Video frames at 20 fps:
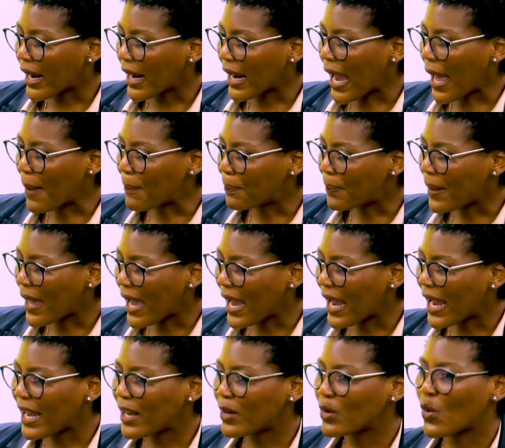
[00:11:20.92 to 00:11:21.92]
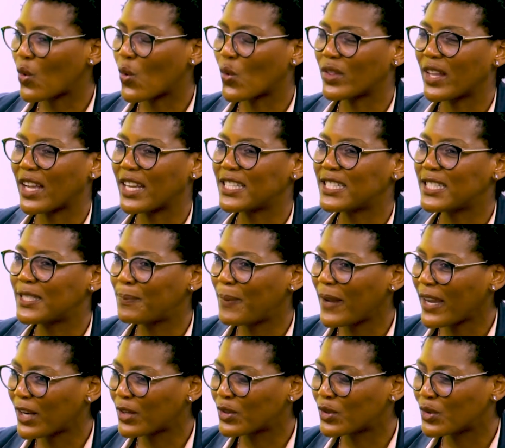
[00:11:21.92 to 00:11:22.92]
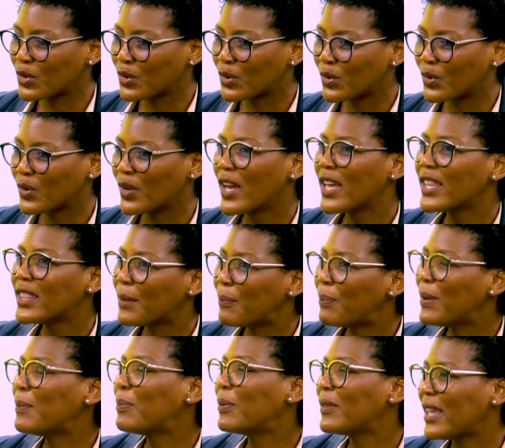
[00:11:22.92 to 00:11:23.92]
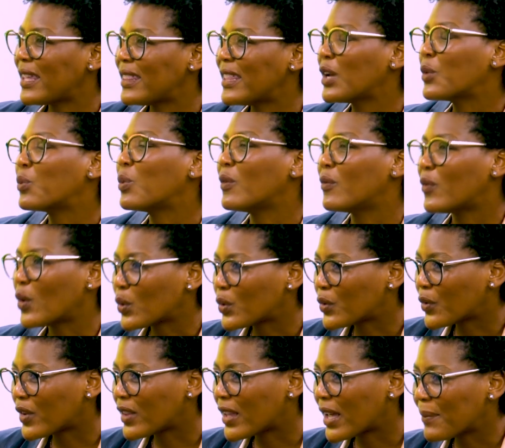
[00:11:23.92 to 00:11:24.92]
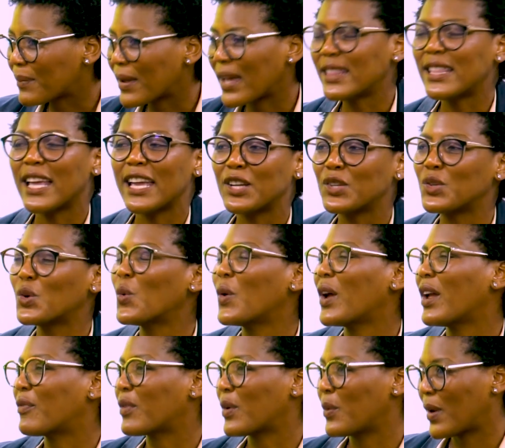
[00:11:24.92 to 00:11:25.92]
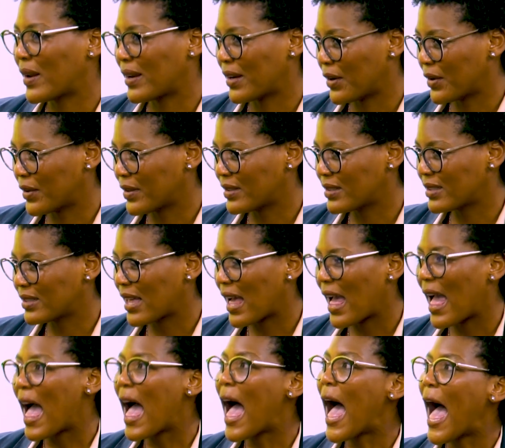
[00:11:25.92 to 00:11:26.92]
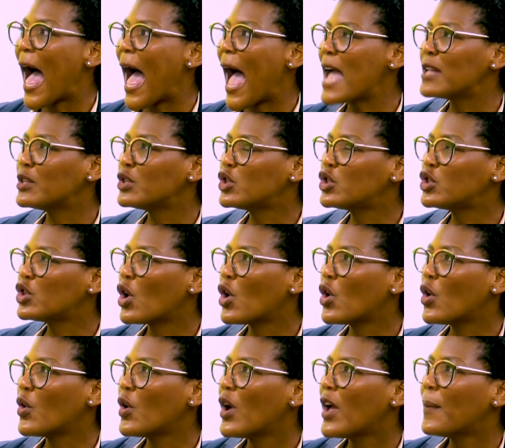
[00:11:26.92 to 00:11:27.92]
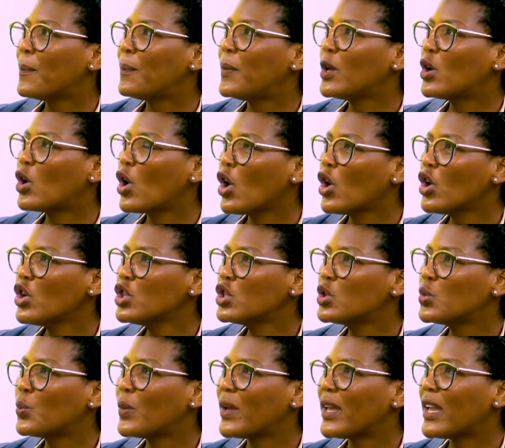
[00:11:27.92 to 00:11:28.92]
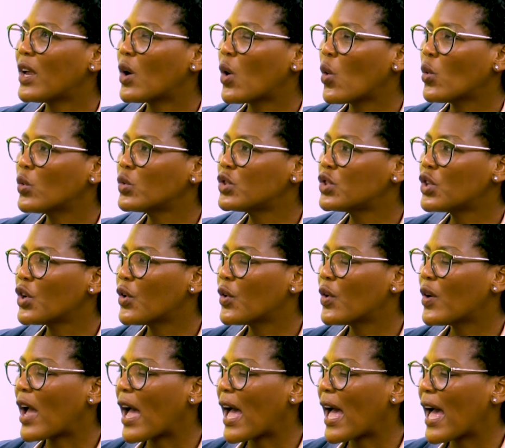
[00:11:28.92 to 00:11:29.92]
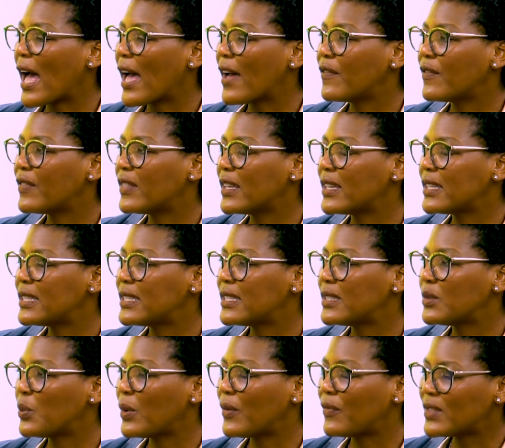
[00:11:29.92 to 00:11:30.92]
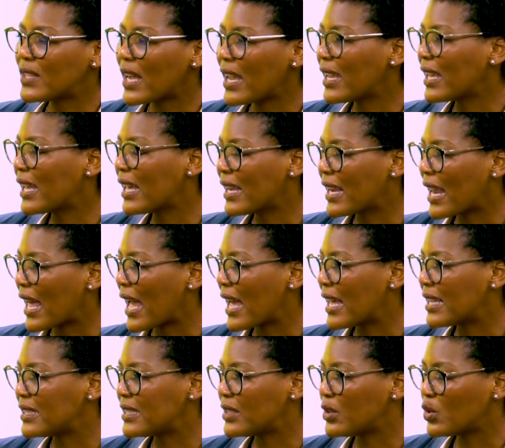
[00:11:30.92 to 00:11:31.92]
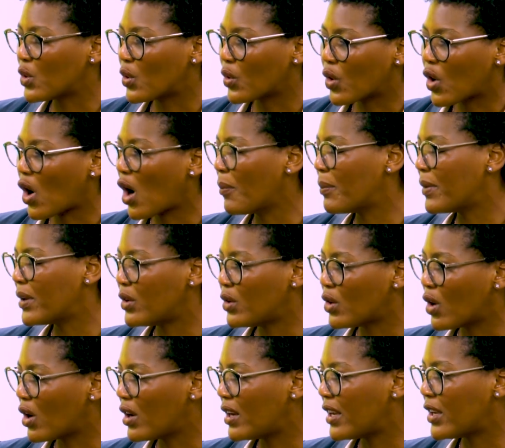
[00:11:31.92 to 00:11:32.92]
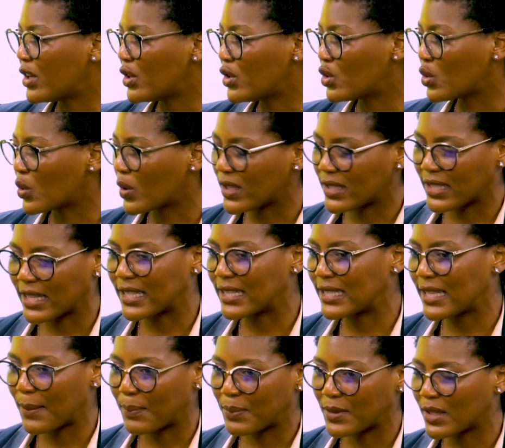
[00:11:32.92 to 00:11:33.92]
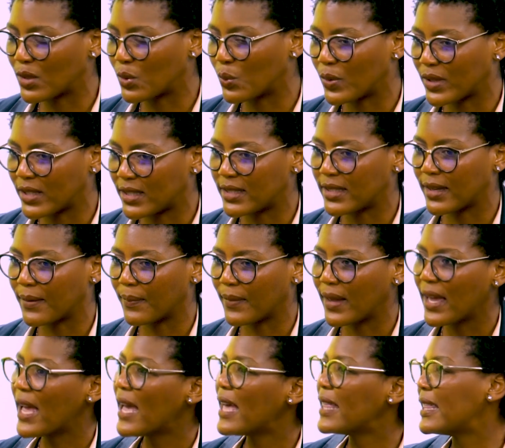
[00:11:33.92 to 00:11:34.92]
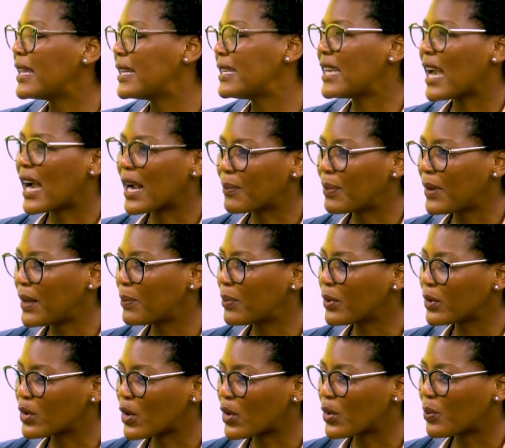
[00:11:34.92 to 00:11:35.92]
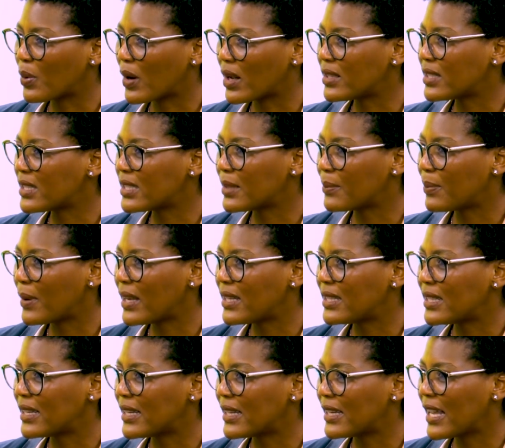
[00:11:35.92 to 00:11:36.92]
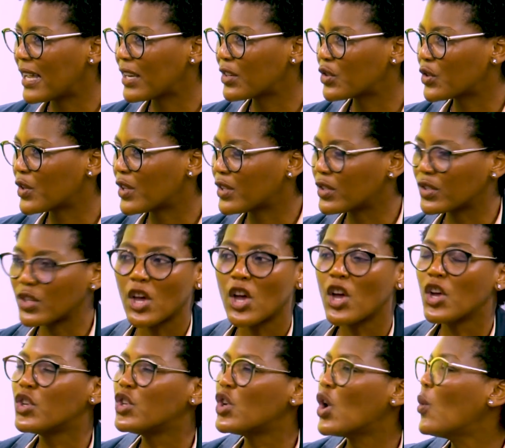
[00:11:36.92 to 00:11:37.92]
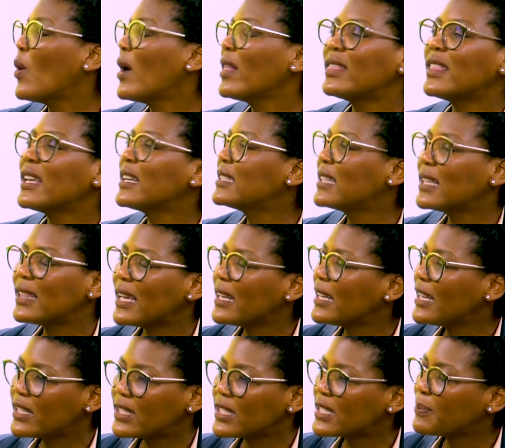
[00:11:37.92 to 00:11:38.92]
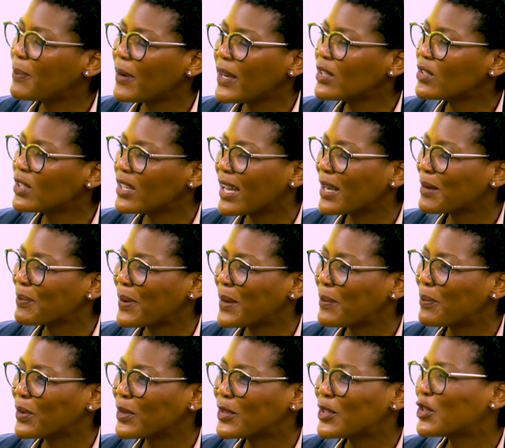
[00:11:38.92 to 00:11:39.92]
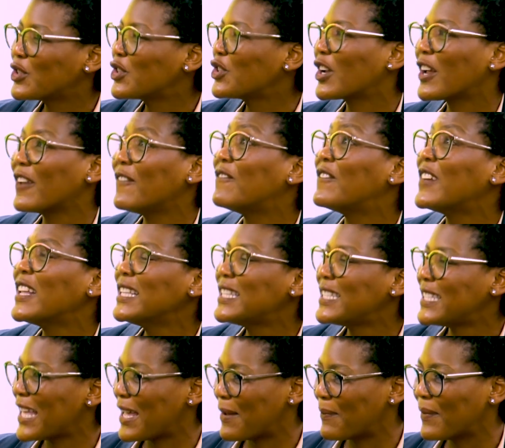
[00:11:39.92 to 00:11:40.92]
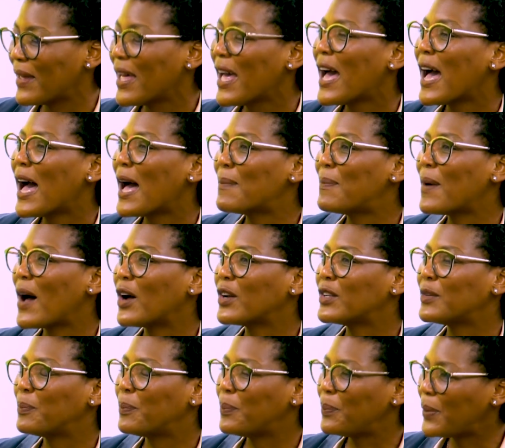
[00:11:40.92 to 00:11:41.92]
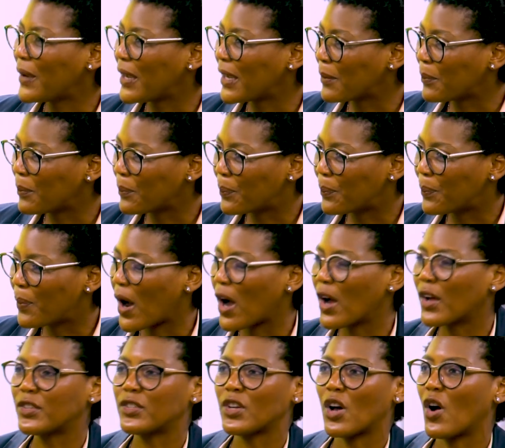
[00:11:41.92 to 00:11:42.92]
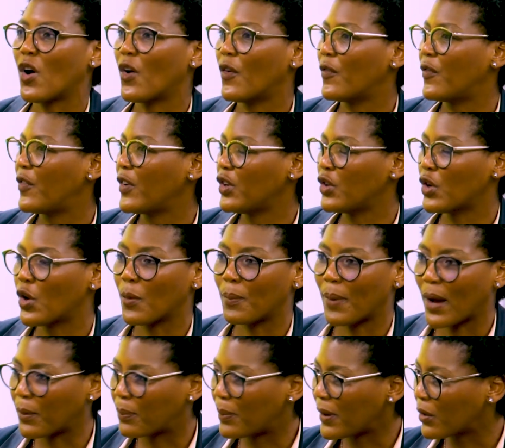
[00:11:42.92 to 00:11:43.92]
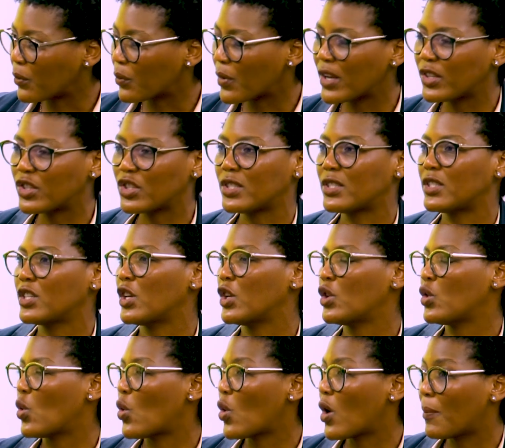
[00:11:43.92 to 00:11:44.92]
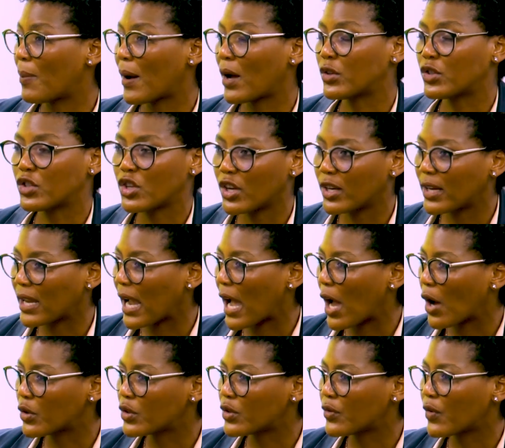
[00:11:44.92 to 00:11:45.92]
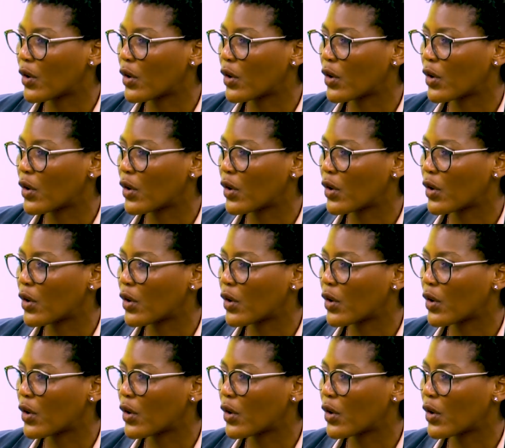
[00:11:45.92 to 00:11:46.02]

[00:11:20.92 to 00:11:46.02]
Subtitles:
campaign or they speak to the people they think will vote for them and they ignore everyone else. And so because we also have this, we've taken as, common knowledge or as accepted wisdom that young people don't participate in elections. No one thinks that they need to speak to young people to convince them about being part of, about being registered or about turning out to vote.